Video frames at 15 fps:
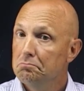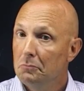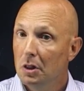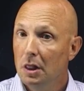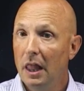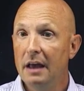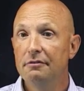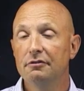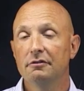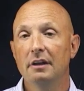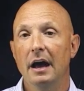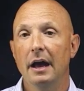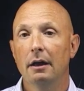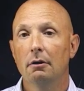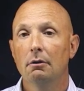
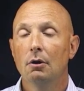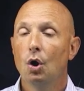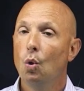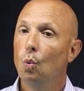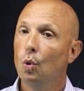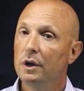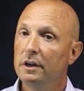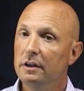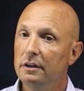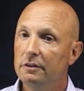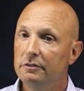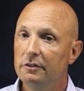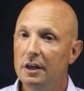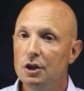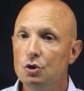lifestyle? What it is
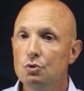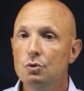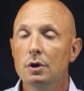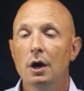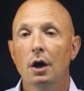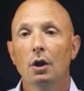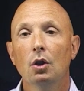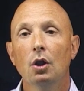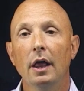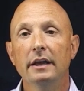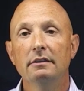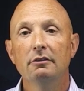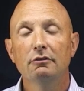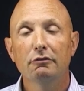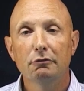that you like
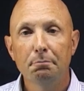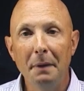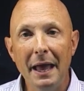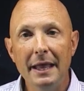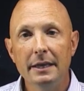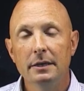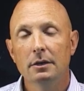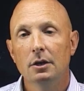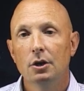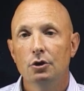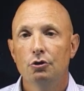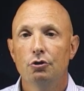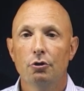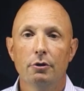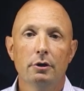to spend
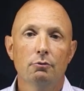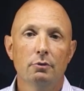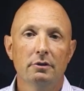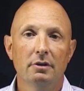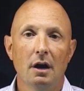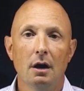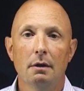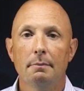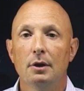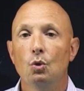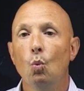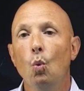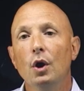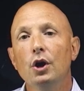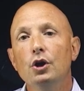during retirement?
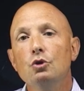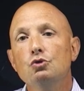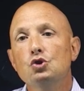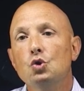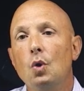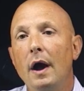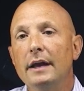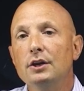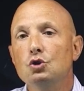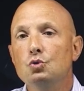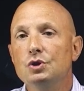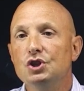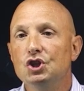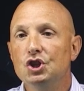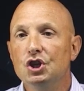What are you trying to
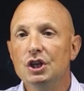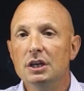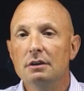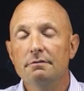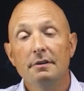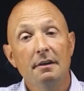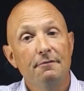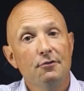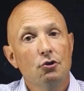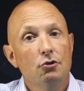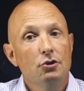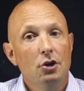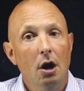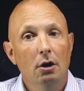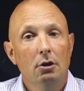achieve? If you're
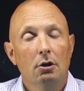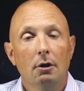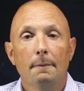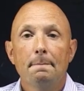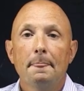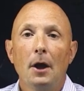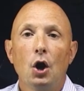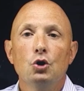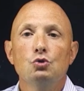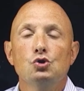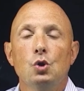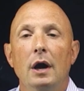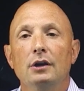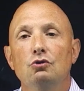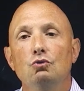younger, are you
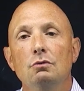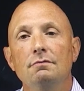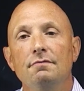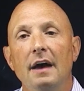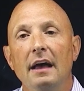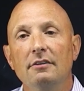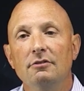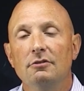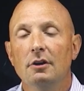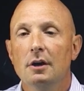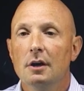trying to invest